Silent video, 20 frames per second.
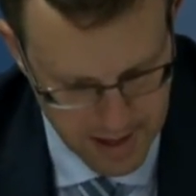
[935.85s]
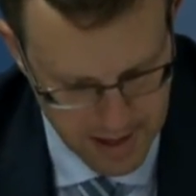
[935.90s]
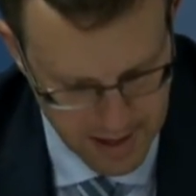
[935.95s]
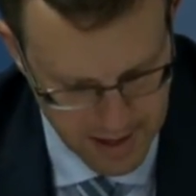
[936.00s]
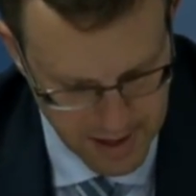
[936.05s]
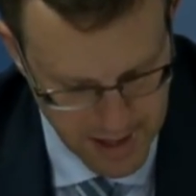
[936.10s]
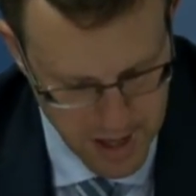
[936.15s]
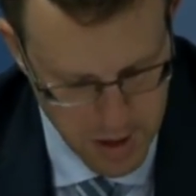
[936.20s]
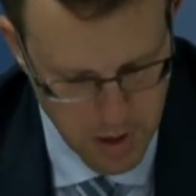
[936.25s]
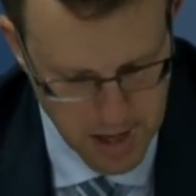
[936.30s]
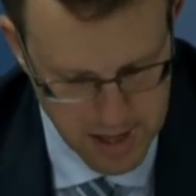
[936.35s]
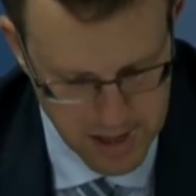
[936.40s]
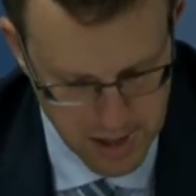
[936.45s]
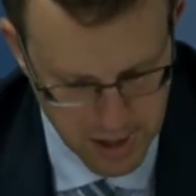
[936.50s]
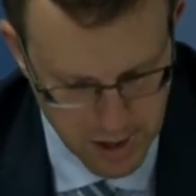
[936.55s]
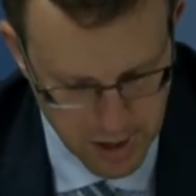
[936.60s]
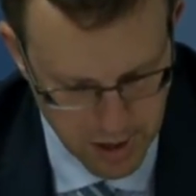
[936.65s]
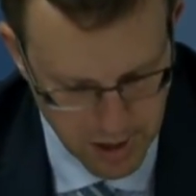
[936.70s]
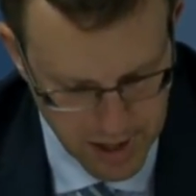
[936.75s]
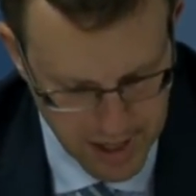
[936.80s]
The UN
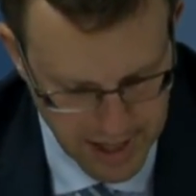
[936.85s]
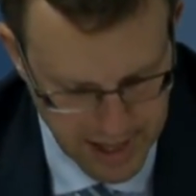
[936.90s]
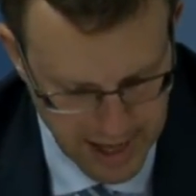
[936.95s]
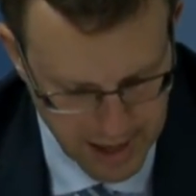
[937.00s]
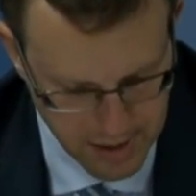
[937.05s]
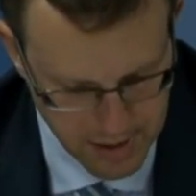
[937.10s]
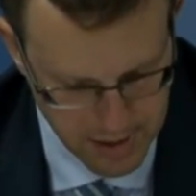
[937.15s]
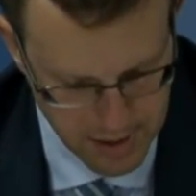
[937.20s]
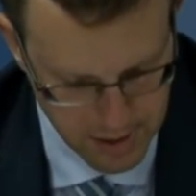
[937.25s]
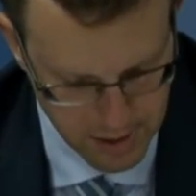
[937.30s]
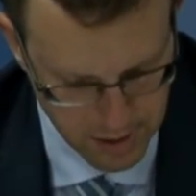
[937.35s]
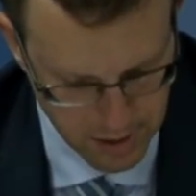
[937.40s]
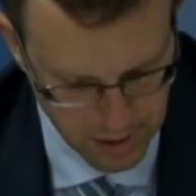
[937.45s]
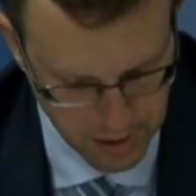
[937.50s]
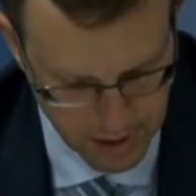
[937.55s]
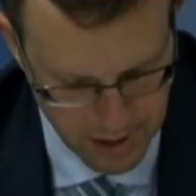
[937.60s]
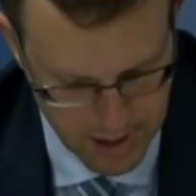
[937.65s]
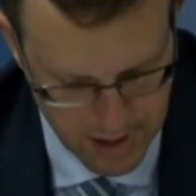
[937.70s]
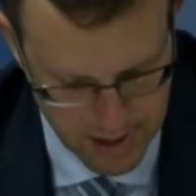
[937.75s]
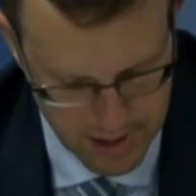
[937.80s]
Security
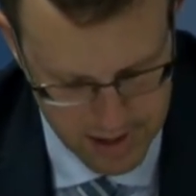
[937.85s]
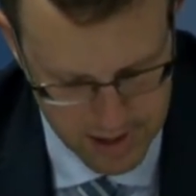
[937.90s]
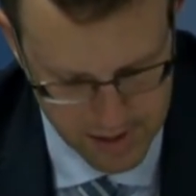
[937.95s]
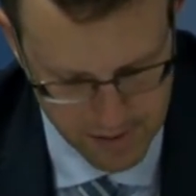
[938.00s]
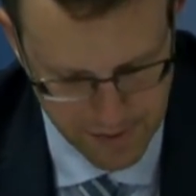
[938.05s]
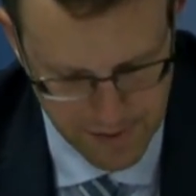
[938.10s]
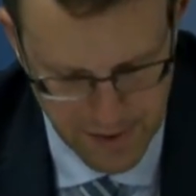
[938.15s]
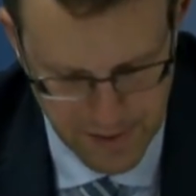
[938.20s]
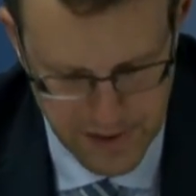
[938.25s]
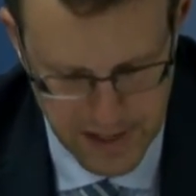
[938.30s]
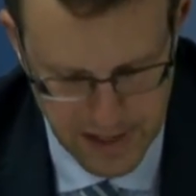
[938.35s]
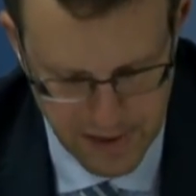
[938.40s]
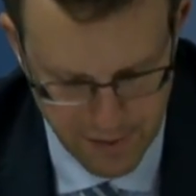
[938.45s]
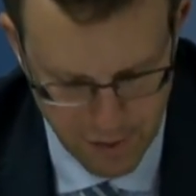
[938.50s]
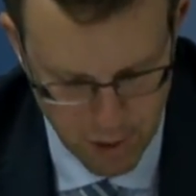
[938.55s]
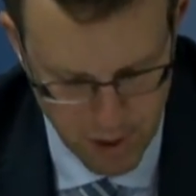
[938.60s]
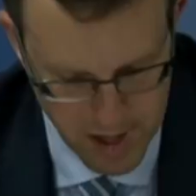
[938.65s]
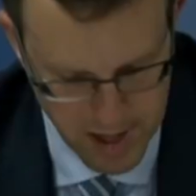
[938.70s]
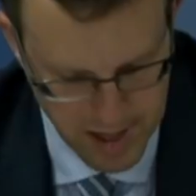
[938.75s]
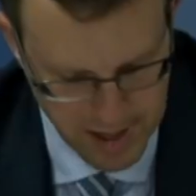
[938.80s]
Council 1540